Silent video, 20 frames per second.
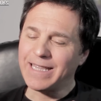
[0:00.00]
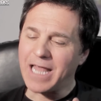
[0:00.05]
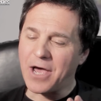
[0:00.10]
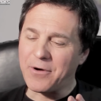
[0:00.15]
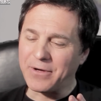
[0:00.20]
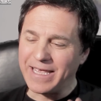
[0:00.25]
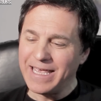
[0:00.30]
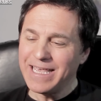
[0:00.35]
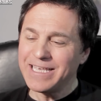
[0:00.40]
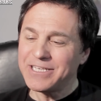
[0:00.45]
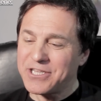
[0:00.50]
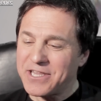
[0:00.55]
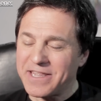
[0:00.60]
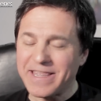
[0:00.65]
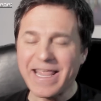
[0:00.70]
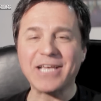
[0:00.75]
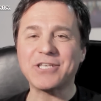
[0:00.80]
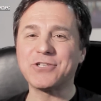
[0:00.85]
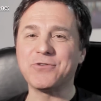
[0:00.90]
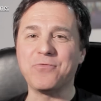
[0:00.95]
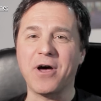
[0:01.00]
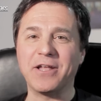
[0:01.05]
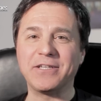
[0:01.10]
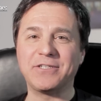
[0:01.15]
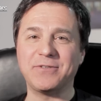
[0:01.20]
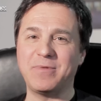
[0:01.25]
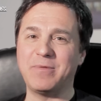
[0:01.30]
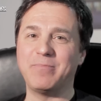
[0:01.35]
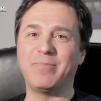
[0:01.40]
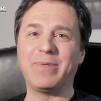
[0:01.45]
now, he's the next
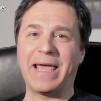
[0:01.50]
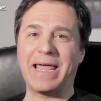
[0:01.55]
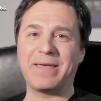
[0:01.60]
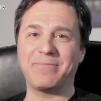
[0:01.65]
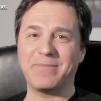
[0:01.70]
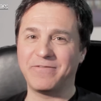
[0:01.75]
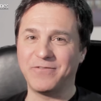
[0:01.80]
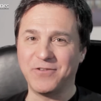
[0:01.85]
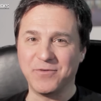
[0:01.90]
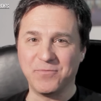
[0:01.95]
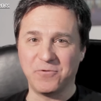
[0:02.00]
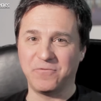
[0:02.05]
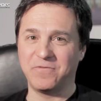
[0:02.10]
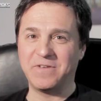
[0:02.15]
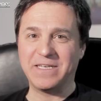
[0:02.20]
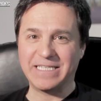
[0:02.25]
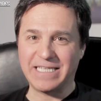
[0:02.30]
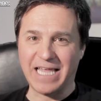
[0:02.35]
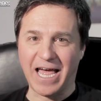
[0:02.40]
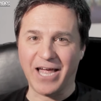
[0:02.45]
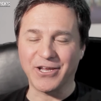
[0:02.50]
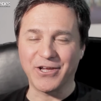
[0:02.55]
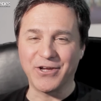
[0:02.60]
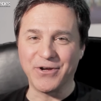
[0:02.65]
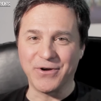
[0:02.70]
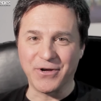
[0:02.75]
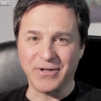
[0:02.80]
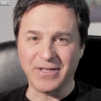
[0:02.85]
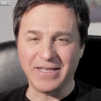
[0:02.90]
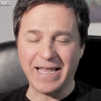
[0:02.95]
one to be blamed if the movie is not
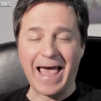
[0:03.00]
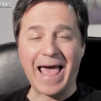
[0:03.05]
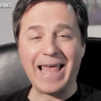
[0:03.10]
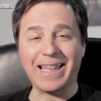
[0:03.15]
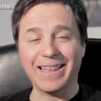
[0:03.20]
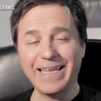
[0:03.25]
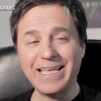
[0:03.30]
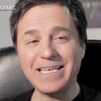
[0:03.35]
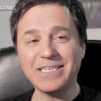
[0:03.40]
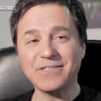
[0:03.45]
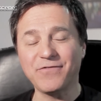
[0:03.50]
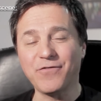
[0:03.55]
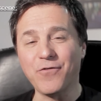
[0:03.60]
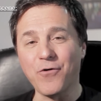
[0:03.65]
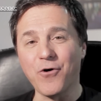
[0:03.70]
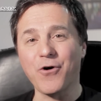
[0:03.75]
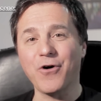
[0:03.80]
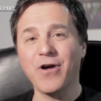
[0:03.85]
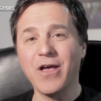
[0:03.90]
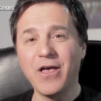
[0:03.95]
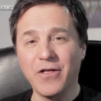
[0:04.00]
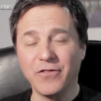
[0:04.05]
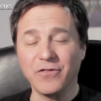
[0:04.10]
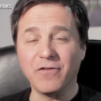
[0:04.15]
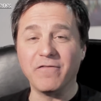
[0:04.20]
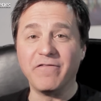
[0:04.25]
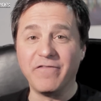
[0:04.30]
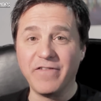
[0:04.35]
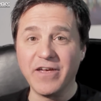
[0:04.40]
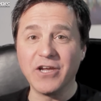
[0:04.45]
good, at least for
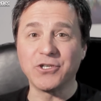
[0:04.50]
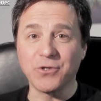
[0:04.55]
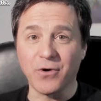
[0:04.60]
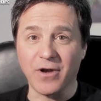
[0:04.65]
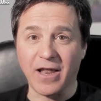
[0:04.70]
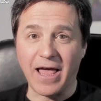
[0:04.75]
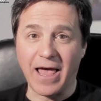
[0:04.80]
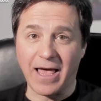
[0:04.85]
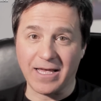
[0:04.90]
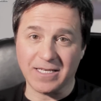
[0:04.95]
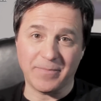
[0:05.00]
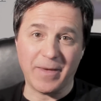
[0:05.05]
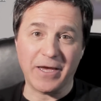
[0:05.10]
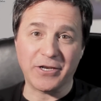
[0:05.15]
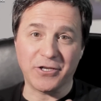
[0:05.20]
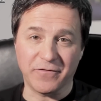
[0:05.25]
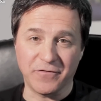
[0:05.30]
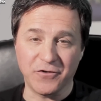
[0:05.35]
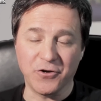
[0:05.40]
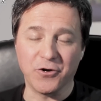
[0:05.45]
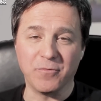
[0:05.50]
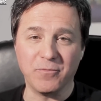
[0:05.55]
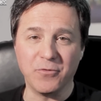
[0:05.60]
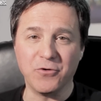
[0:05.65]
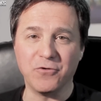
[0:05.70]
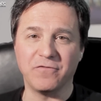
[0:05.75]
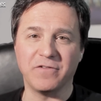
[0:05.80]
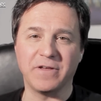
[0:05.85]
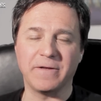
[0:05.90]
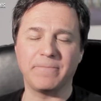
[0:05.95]
the visual aspect of your
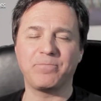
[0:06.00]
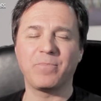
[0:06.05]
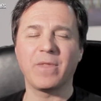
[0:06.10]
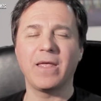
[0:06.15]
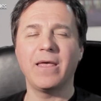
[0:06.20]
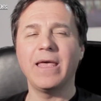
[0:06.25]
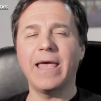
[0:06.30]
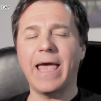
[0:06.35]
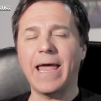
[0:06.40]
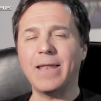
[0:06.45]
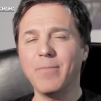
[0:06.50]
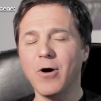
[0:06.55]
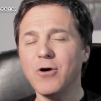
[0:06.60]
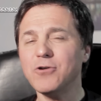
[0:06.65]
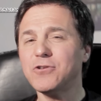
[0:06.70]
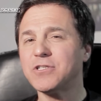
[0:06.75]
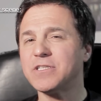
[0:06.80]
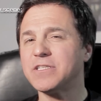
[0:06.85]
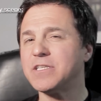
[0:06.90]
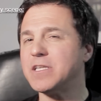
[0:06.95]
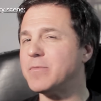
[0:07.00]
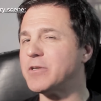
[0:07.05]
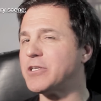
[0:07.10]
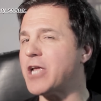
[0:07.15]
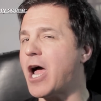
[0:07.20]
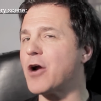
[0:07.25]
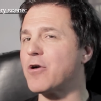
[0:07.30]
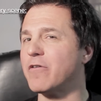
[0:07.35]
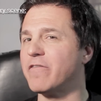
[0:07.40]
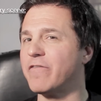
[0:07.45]
movie. And most
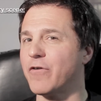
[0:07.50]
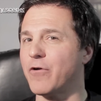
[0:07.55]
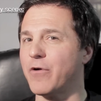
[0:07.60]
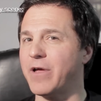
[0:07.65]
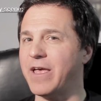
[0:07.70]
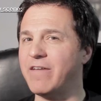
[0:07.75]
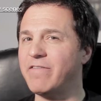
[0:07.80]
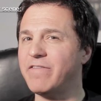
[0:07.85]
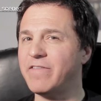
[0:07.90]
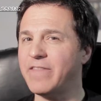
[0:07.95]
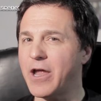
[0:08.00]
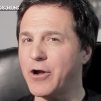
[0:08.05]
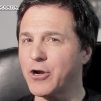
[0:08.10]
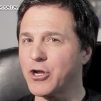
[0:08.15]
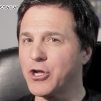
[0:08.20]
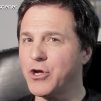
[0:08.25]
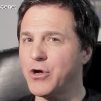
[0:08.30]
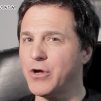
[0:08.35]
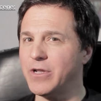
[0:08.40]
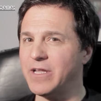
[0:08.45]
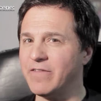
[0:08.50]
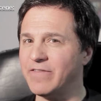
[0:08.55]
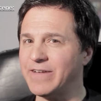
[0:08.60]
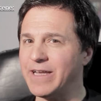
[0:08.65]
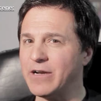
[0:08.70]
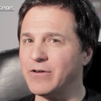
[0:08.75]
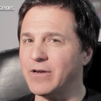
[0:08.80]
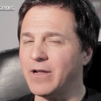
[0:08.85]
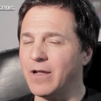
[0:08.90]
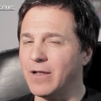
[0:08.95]
cinematographer, if they're good, if
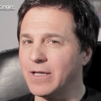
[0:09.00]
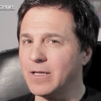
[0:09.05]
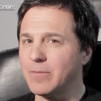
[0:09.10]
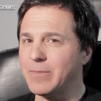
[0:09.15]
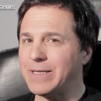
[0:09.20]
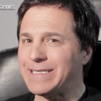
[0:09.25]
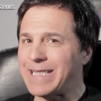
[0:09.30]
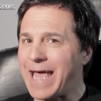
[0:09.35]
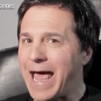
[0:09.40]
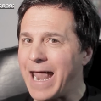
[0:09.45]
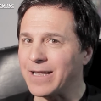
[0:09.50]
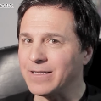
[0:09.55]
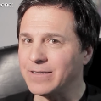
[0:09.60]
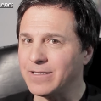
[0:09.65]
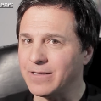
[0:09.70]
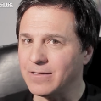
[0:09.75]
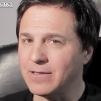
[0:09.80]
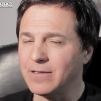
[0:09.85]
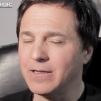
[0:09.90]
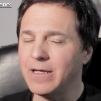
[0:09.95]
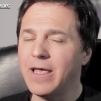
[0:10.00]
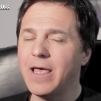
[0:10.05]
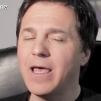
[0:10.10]
they're a little bit talented,